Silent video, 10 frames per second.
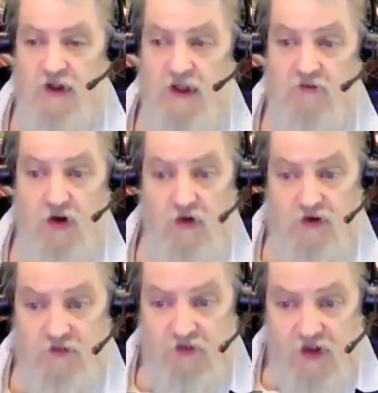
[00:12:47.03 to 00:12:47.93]
it even
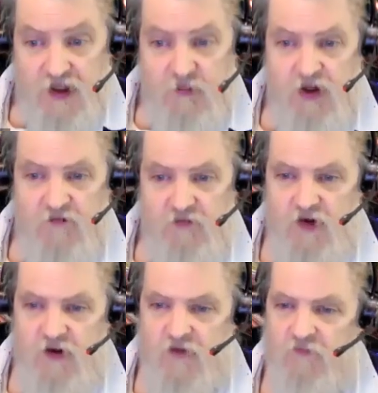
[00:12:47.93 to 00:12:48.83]
goes even deeper and
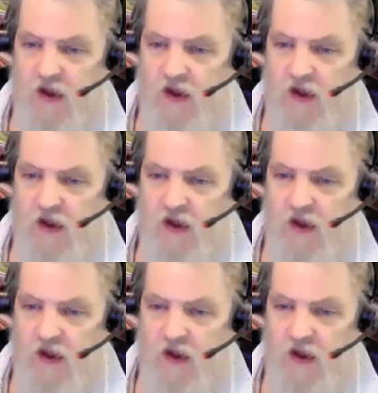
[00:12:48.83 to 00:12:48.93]
further.